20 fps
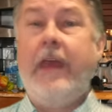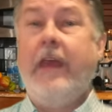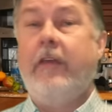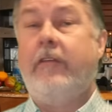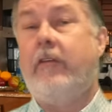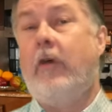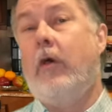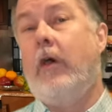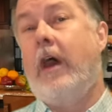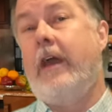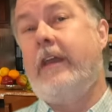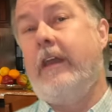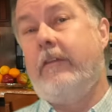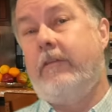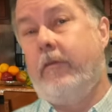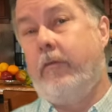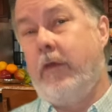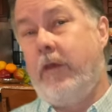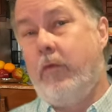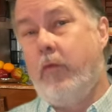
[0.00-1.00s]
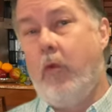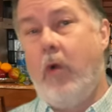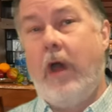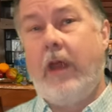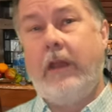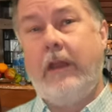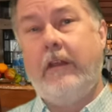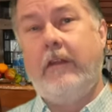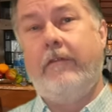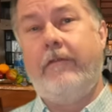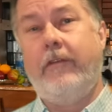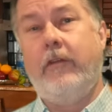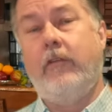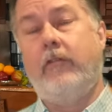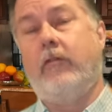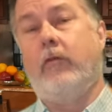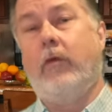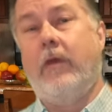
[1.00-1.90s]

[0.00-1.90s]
So I guess if we want in the future,